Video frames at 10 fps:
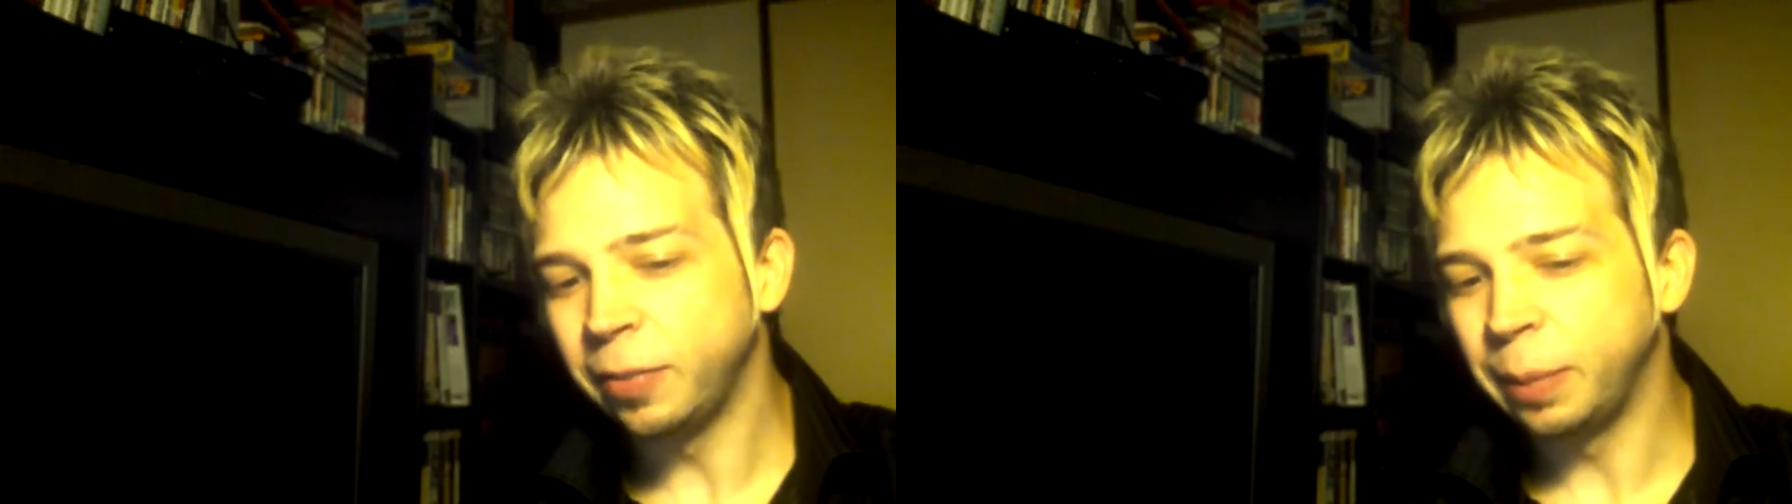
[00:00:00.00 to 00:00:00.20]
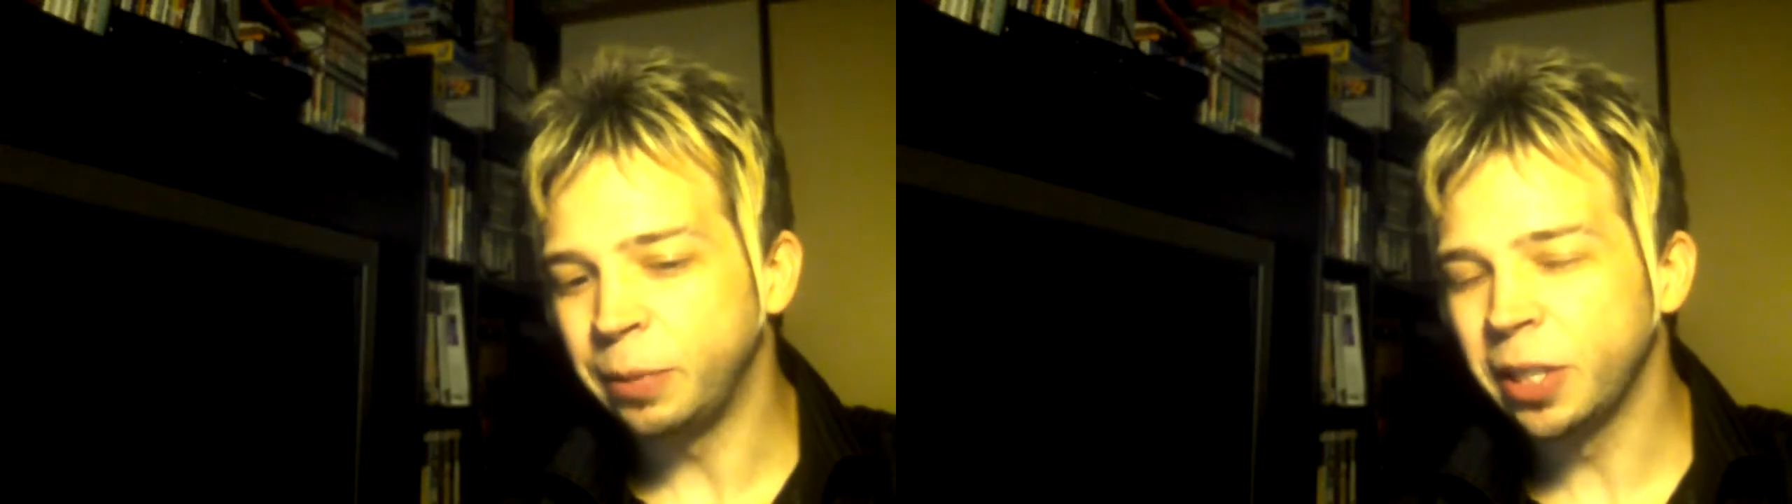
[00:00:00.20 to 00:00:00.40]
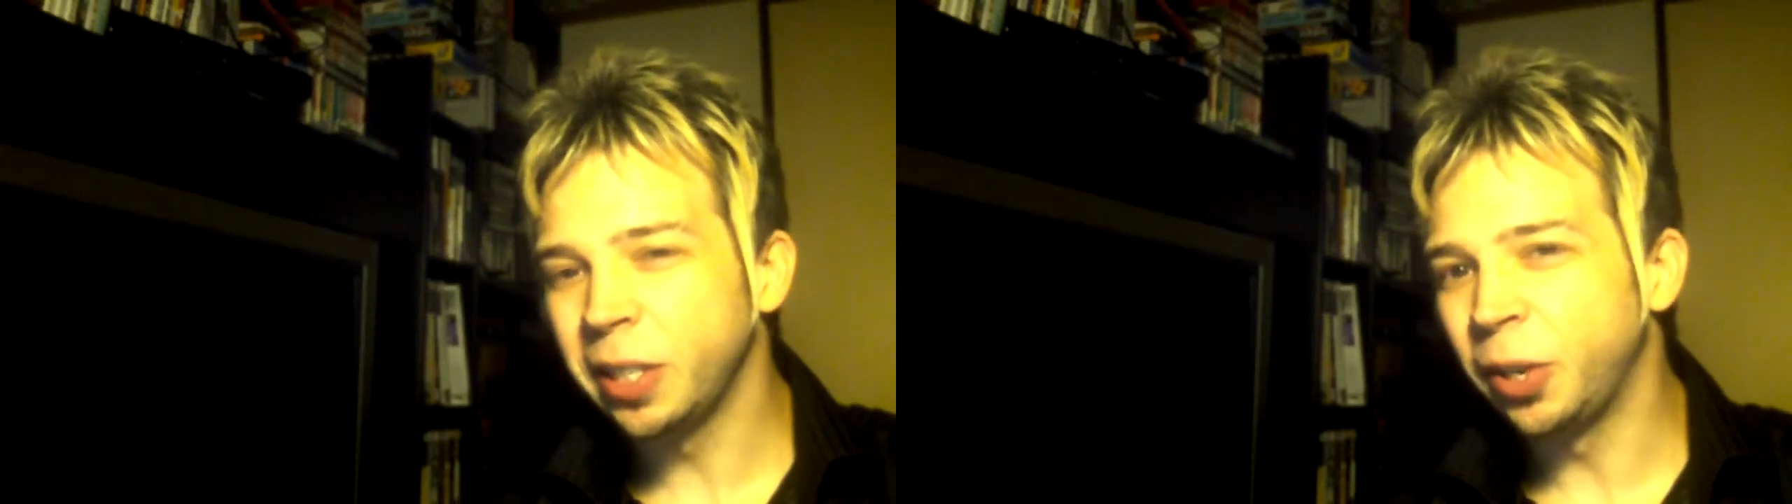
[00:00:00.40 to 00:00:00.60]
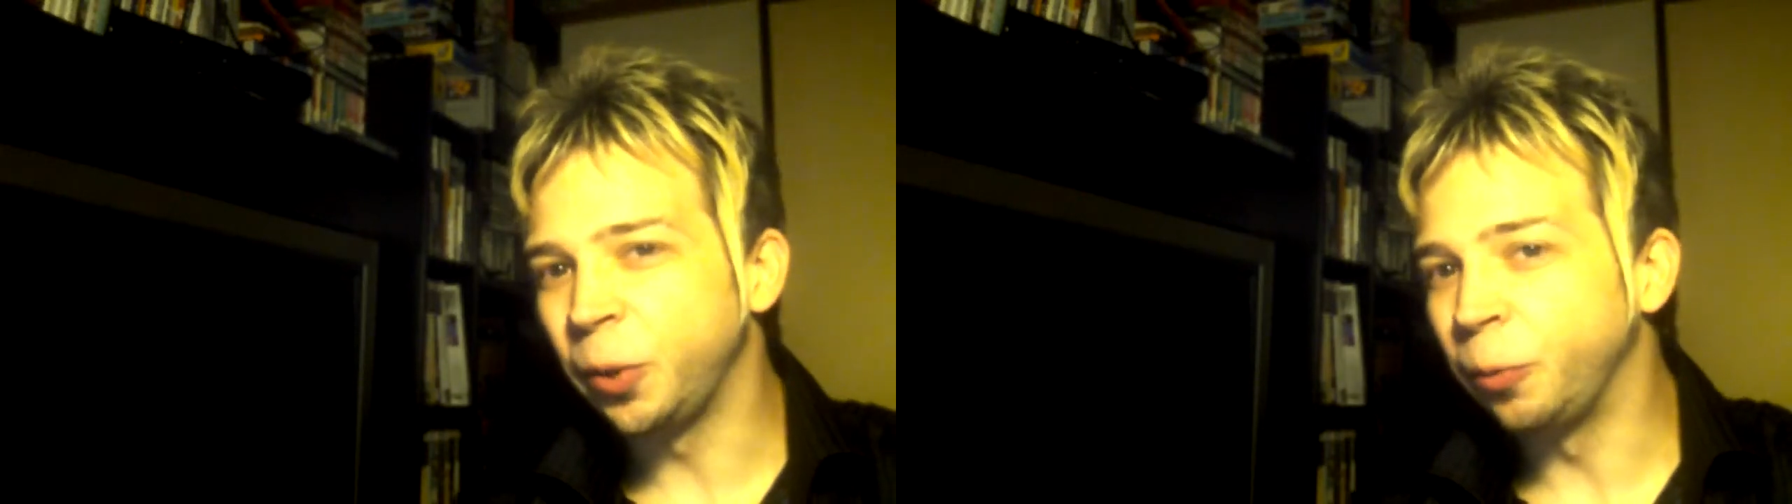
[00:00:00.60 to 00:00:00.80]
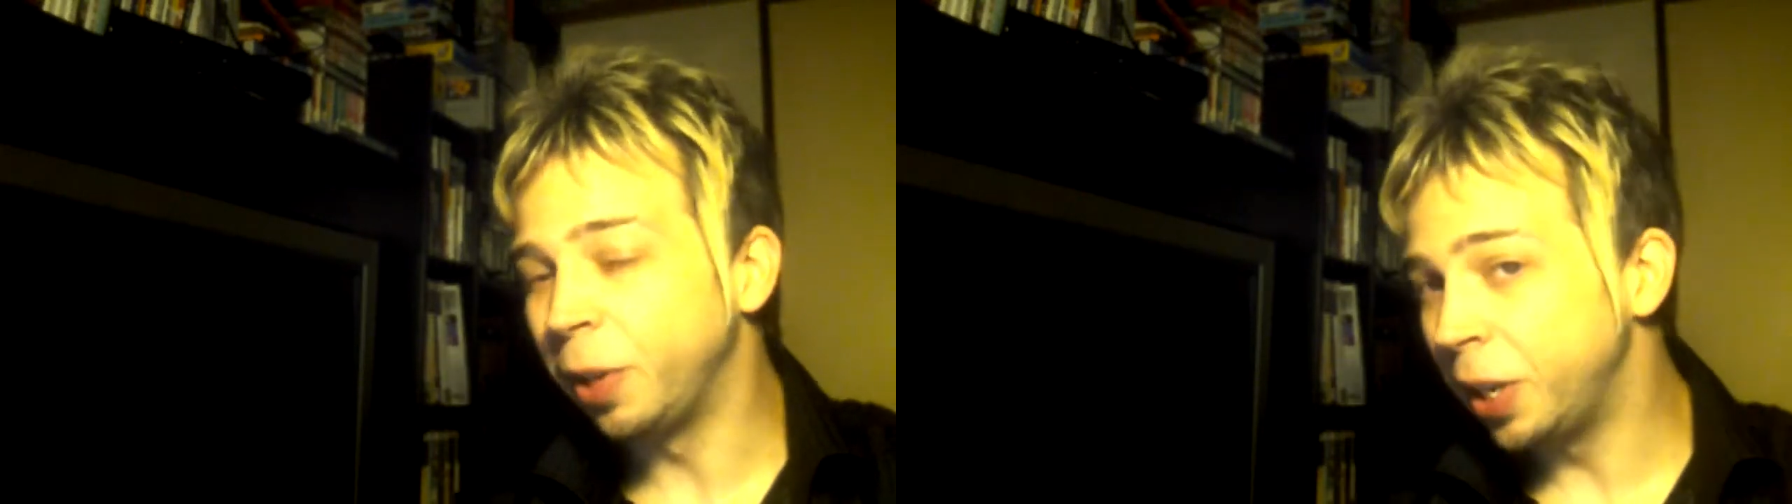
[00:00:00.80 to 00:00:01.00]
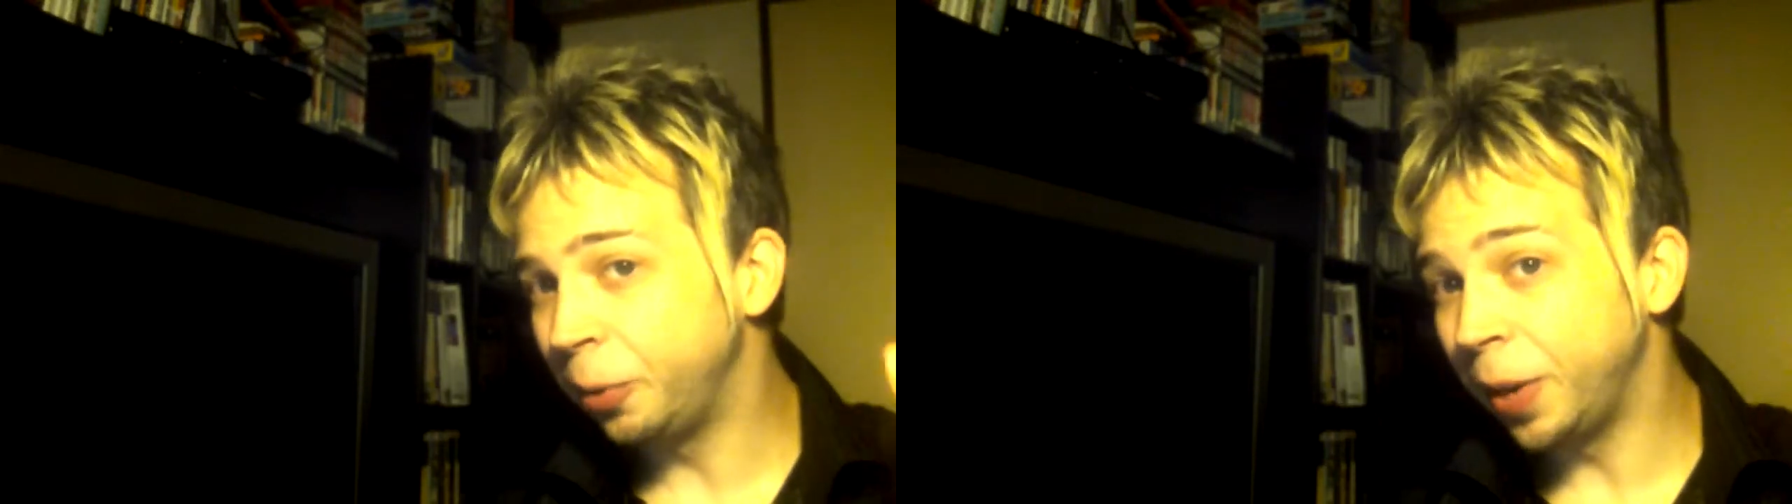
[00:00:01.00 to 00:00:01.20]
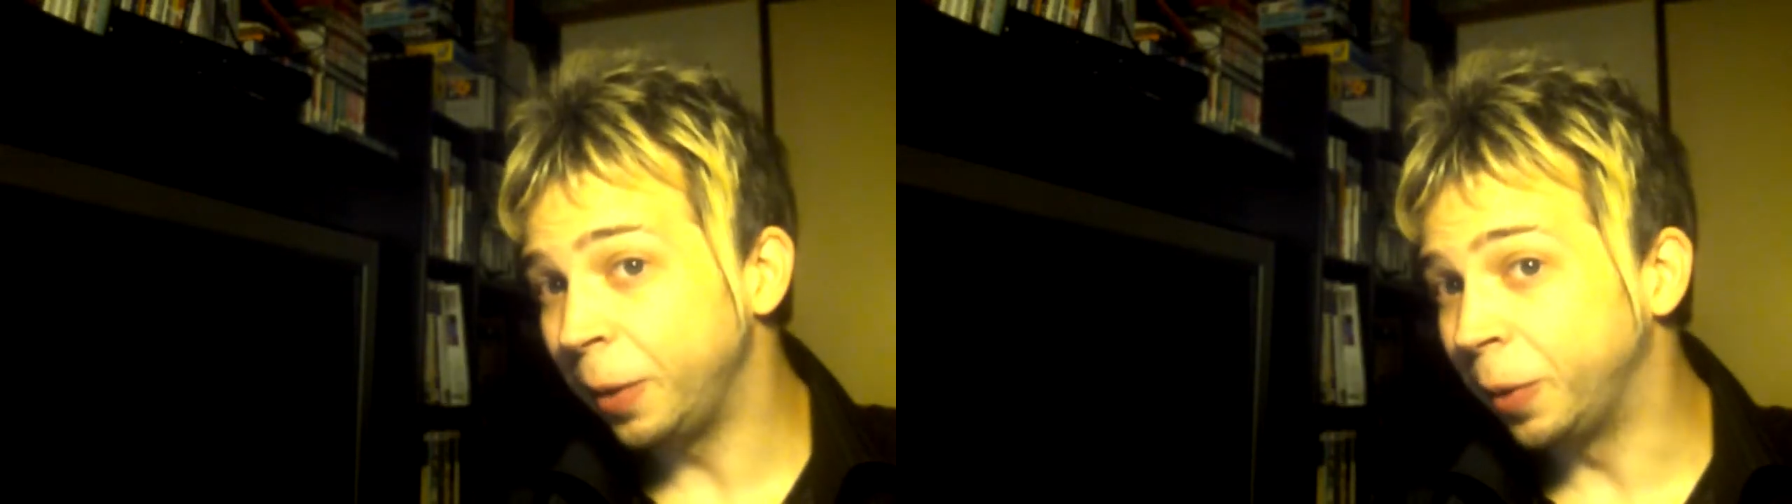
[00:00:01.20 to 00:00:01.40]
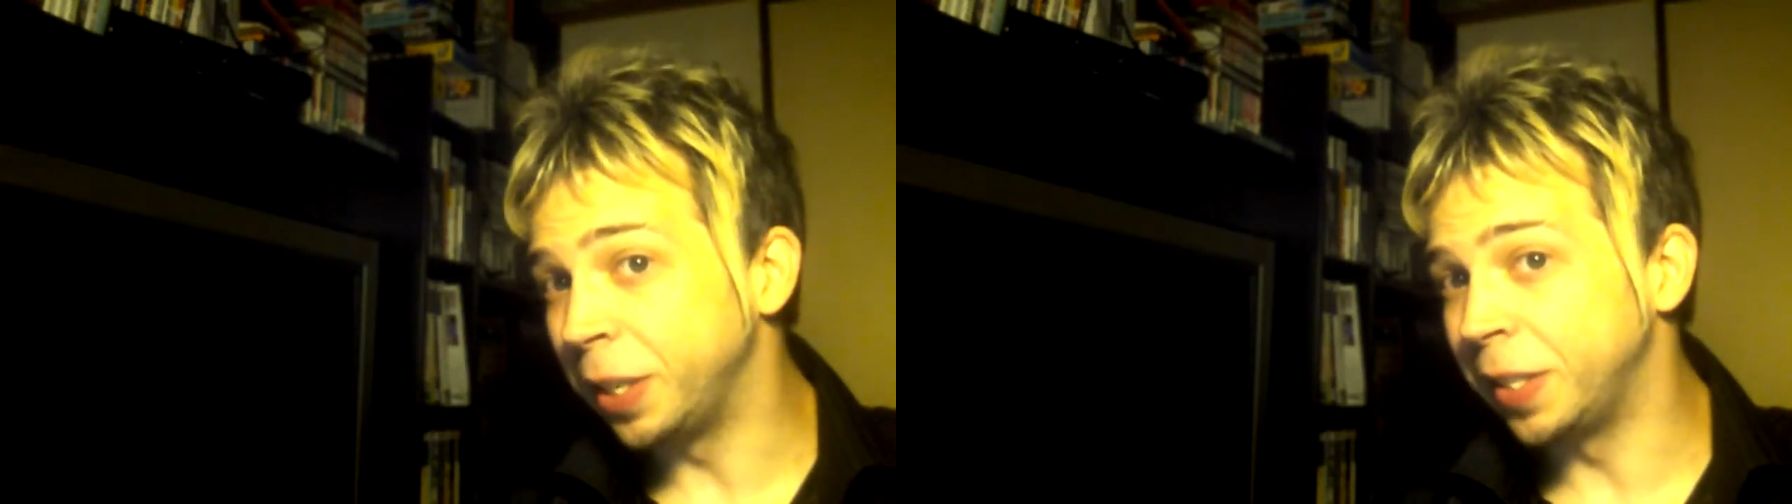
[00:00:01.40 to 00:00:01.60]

I'm just gonna reiterate what I